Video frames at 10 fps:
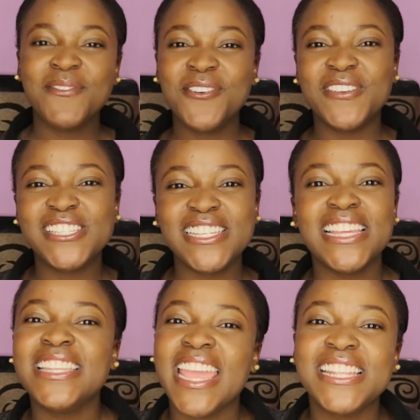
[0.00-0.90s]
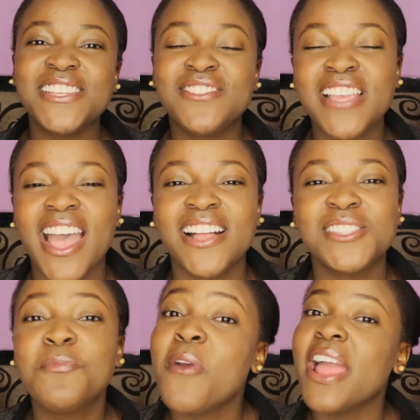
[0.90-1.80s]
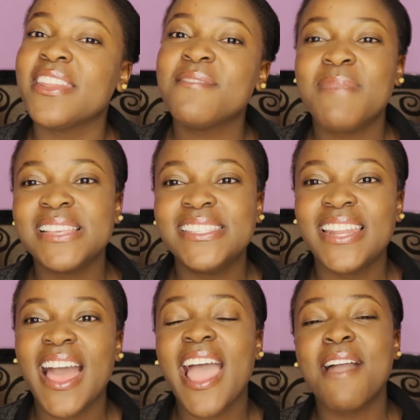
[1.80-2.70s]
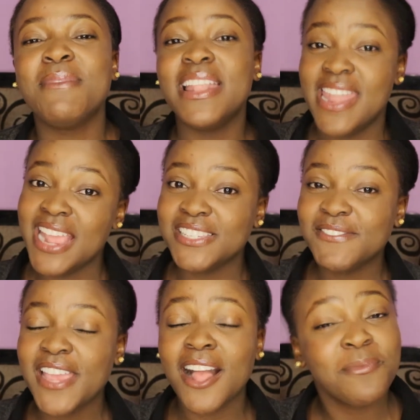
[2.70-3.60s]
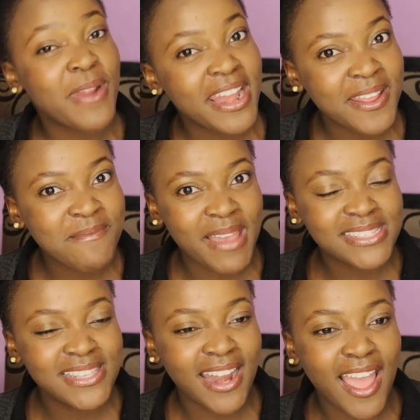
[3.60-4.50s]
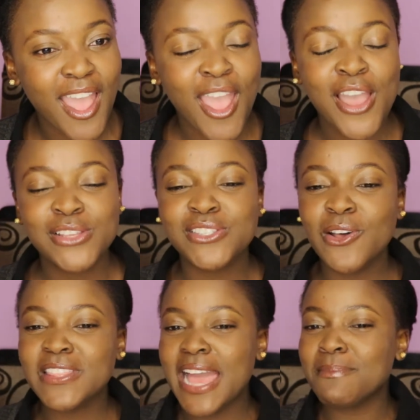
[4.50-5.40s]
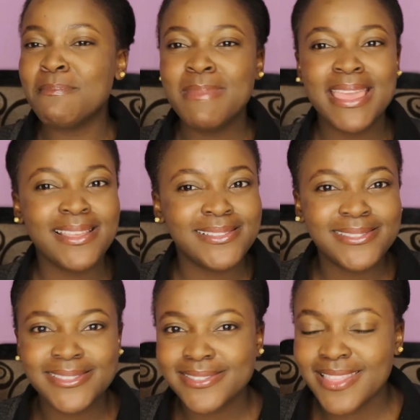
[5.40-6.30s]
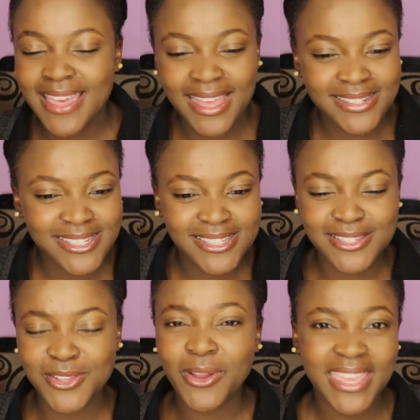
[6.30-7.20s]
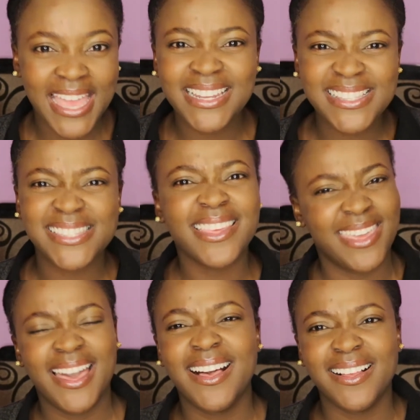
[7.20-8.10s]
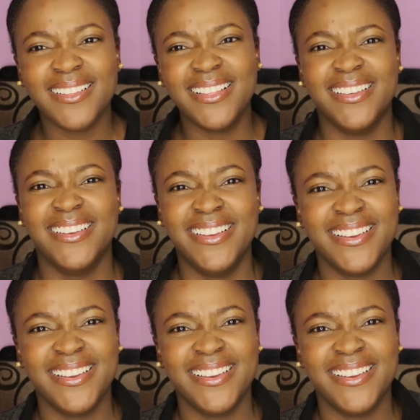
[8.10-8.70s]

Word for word: am officially Native Child's brand ambassador. I am a Native Child brand ambassador. So that means that your girl is the girl.